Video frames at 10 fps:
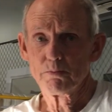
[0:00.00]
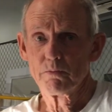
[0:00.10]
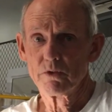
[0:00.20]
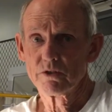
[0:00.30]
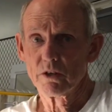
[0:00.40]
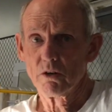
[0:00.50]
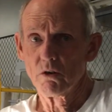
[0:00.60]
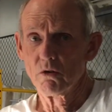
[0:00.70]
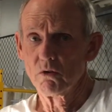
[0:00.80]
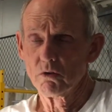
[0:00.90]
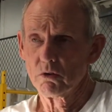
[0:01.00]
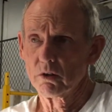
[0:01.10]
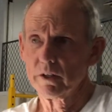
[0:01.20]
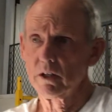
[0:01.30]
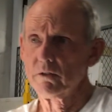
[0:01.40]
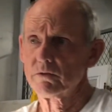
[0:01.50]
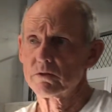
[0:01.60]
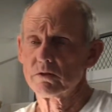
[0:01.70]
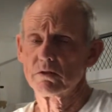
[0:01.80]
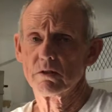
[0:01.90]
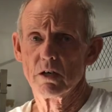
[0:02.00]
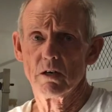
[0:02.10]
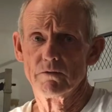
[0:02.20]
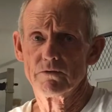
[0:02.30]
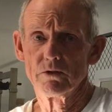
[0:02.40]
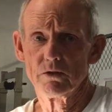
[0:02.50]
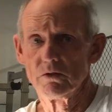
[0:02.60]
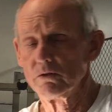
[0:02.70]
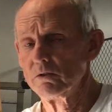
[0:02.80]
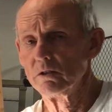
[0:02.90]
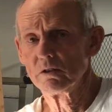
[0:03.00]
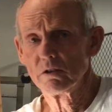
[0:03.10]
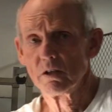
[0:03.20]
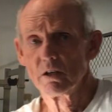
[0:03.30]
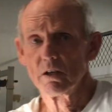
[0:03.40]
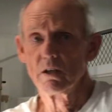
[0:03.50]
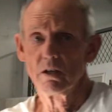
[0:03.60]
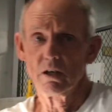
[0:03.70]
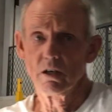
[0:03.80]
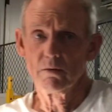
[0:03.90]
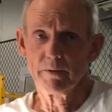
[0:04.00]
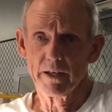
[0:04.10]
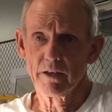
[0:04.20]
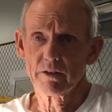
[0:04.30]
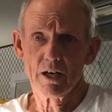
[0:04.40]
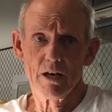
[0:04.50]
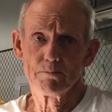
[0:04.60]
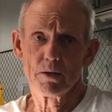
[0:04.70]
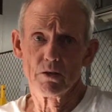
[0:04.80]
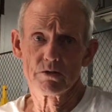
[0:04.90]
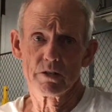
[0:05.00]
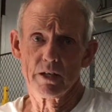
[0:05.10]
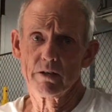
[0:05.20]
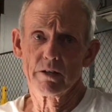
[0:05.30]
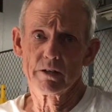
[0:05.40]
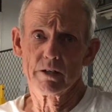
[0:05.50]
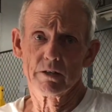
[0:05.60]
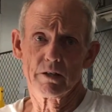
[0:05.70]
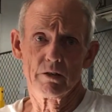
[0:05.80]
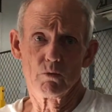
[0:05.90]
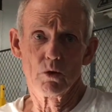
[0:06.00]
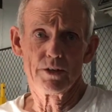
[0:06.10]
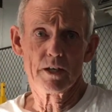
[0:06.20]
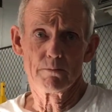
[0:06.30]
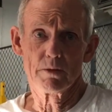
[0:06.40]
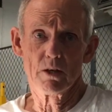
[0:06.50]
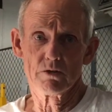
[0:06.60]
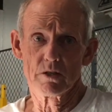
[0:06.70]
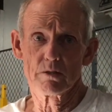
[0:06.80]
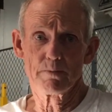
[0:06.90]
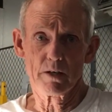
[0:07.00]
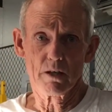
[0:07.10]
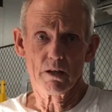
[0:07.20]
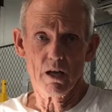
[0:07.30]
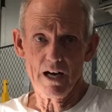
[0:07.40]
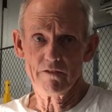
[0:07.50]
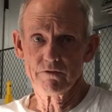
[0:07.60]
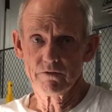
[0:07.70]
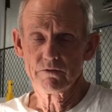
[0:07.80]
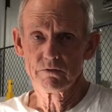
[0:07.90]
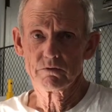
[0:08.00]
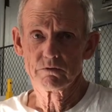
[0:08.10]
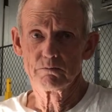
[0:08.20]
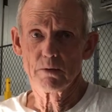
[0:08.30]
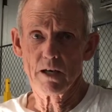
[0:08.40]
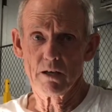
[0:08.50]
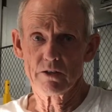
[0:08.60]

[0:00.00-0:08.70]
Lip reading: So leaves, food, any compost, anything that will decompose that's been live biological